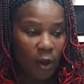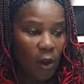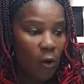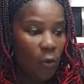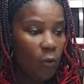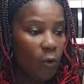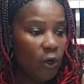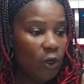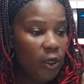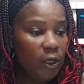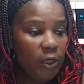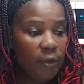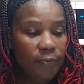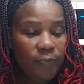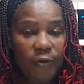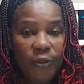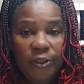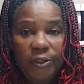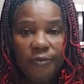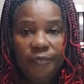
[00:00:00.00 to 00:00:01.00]
We're gonna
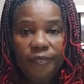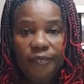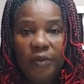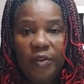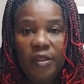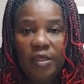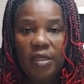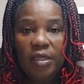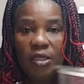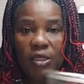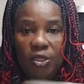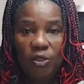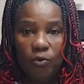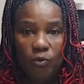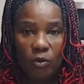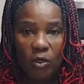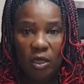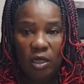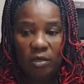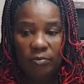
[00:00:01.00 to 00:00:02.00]
put the
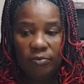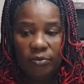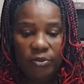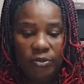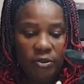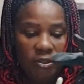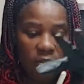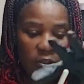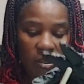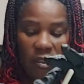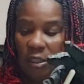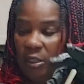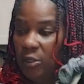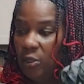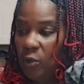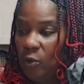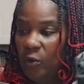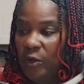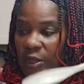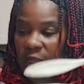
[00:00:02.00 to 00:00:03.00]
cucumbers,
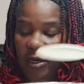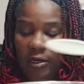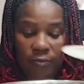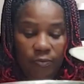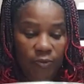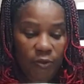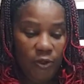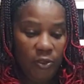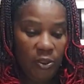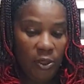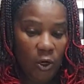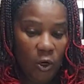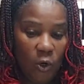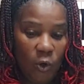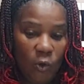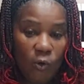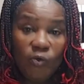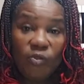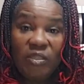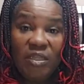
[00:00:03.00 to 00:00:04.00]
go ahead and put
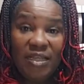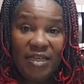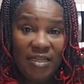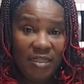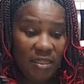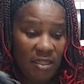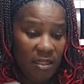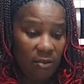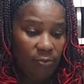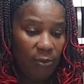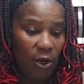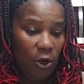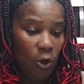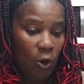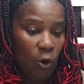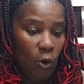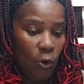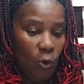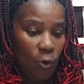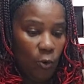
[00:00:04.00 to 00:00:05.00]
those in the
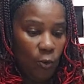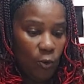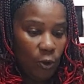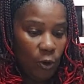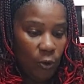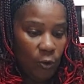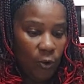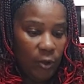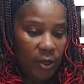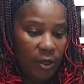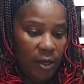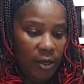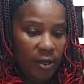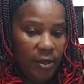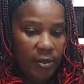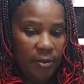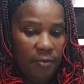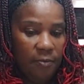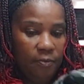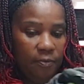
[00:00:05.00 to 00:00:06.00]
bowl,
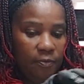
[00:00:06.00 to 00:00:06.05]
okay?